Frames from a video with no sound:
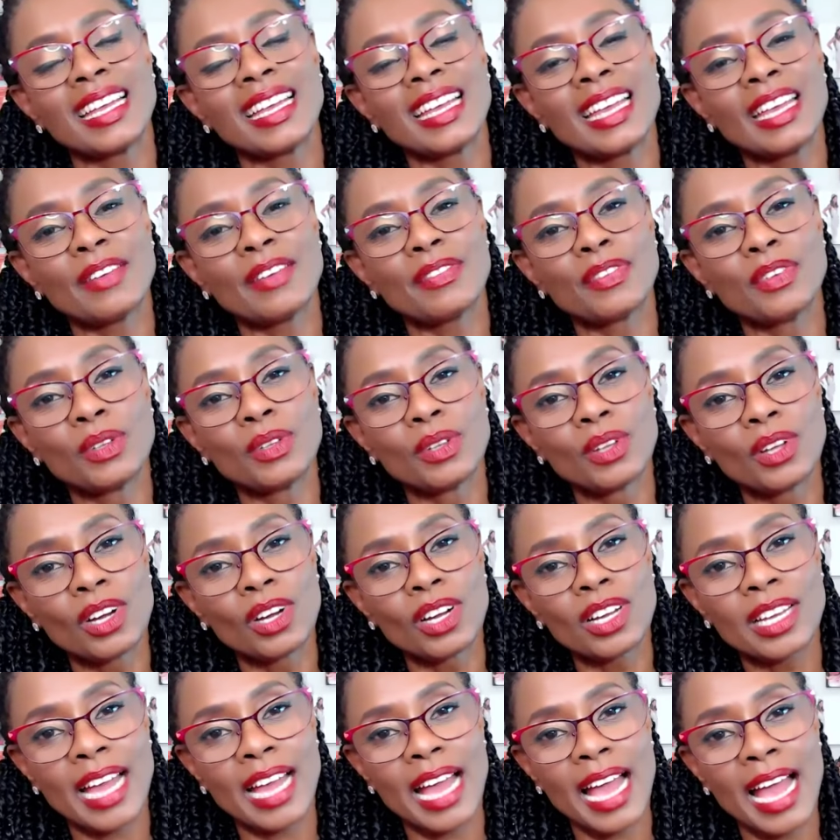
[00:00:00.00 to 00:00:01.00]
If you
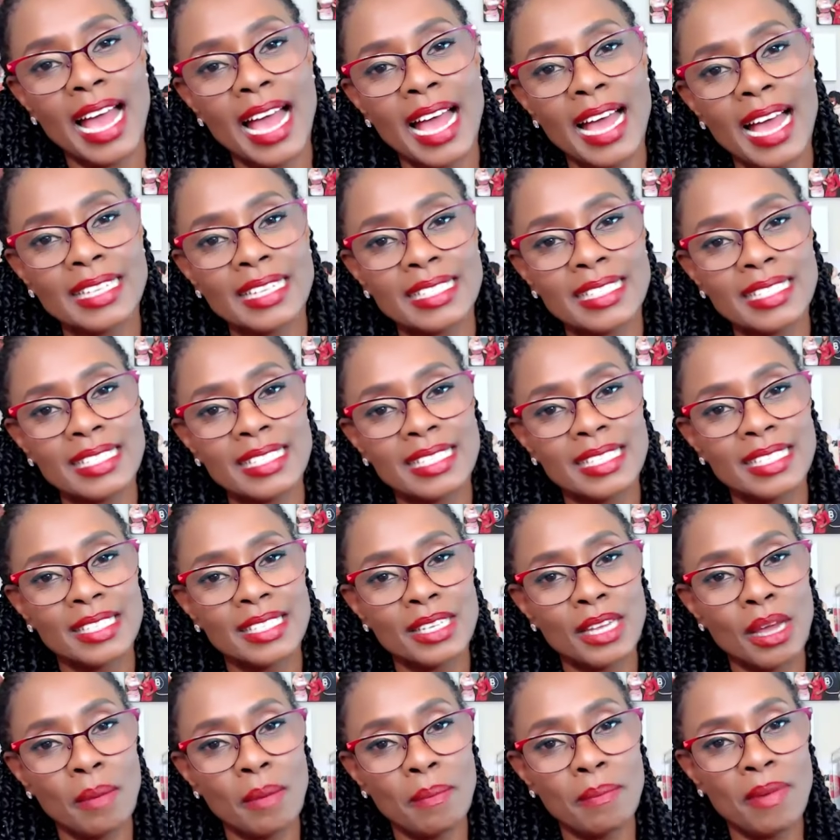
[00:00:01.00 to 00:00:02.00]
look at
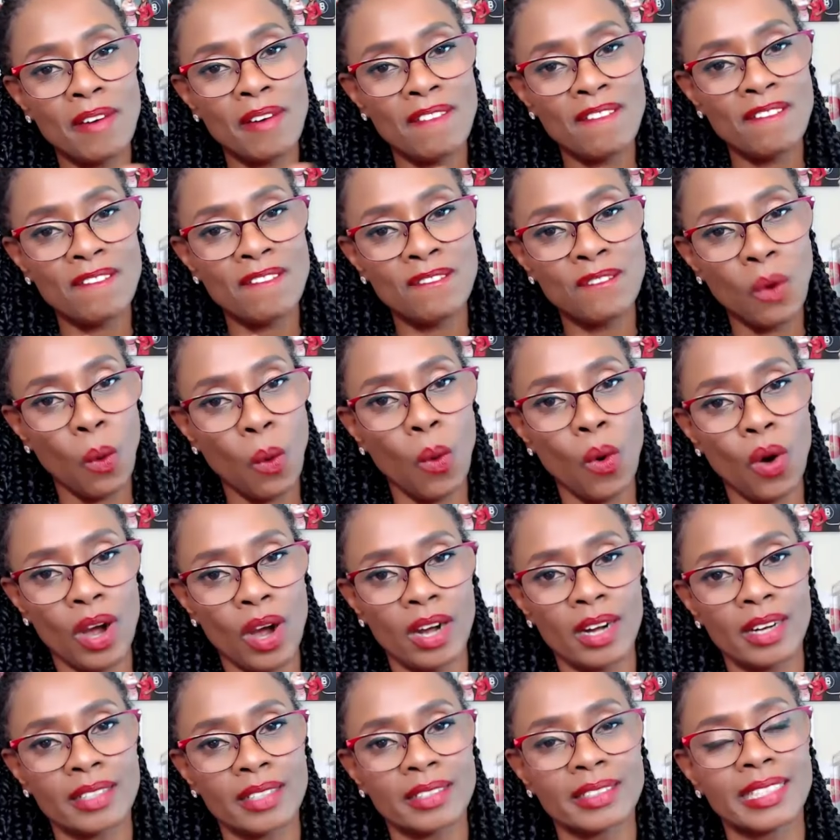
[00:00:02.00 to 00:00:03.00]
number
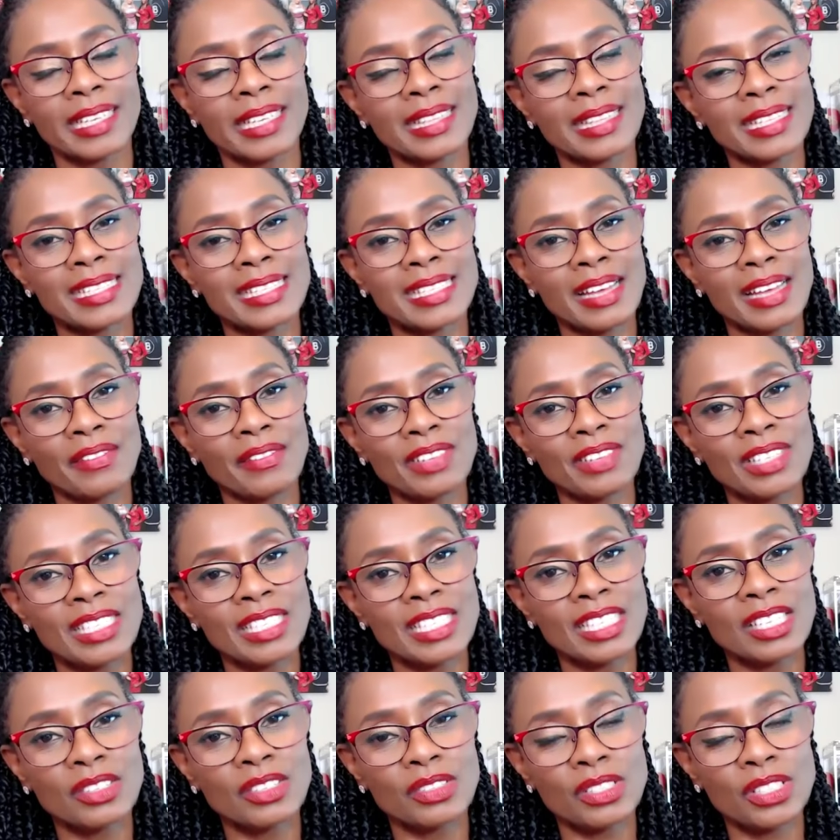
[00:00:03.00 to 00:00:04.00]
four in the 7
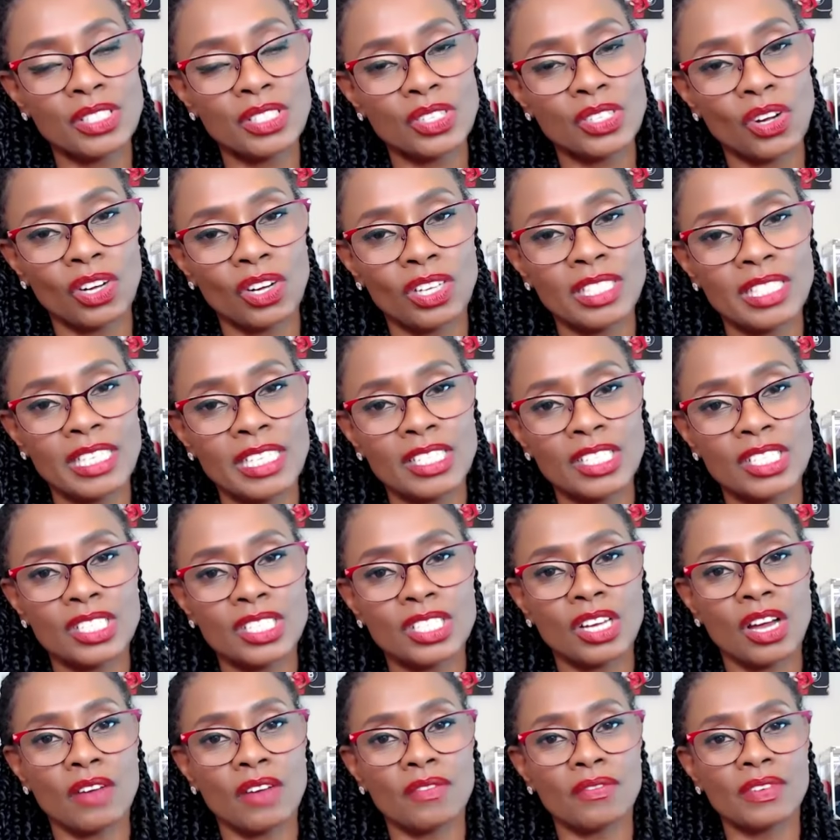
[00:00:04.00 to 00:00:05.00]
Secrets to
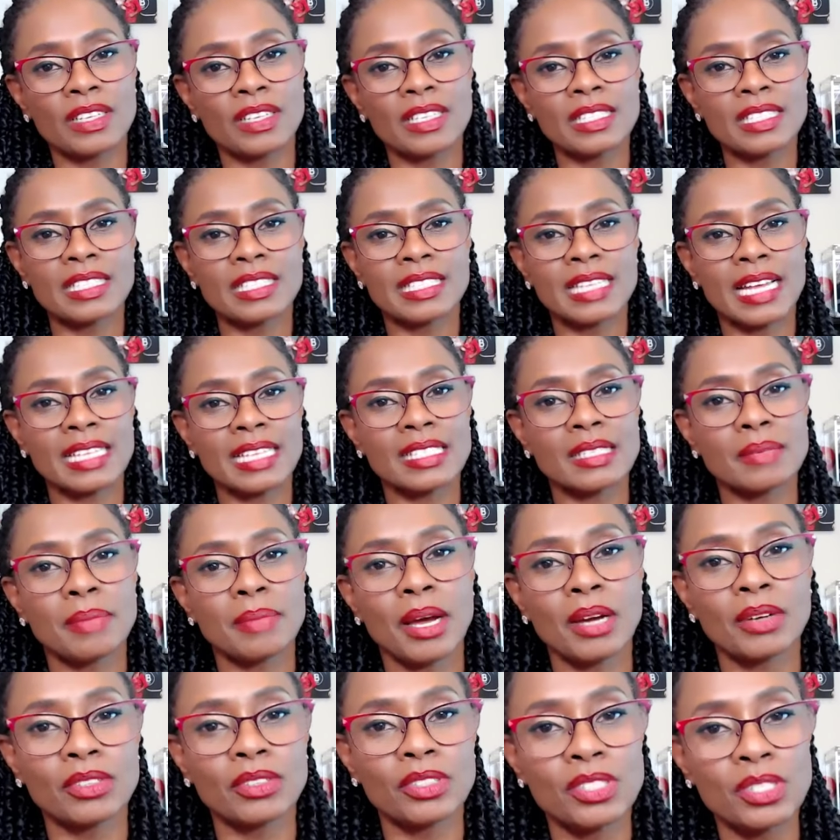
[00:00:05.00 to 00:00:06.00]
Audacious Confidence, that's
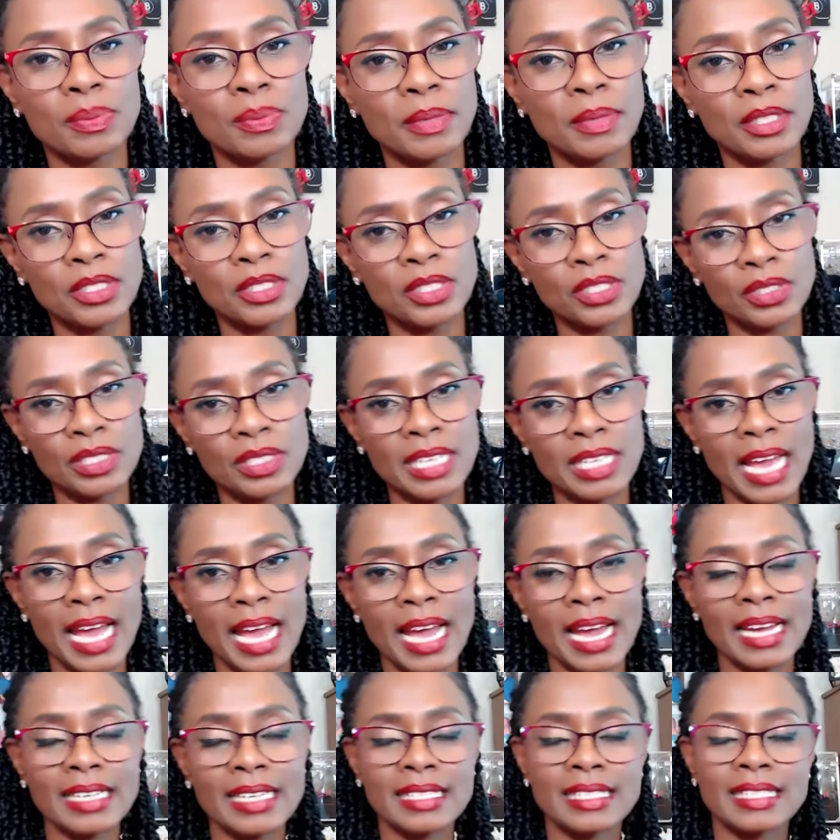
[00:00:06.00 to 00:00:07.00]
about your spiritual
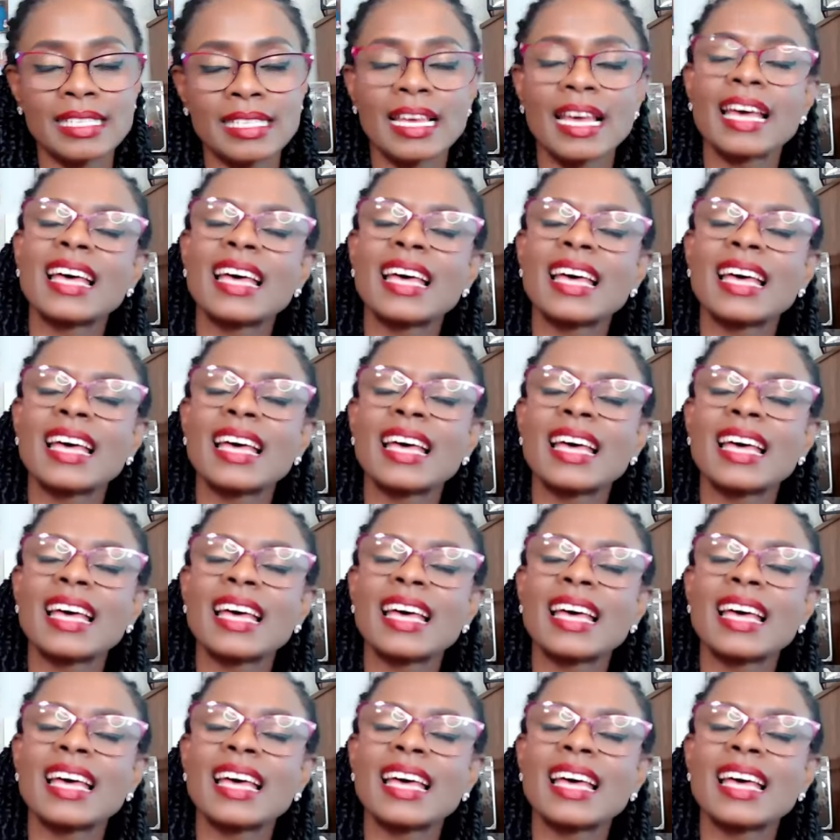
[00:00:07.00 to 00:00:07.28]
tags.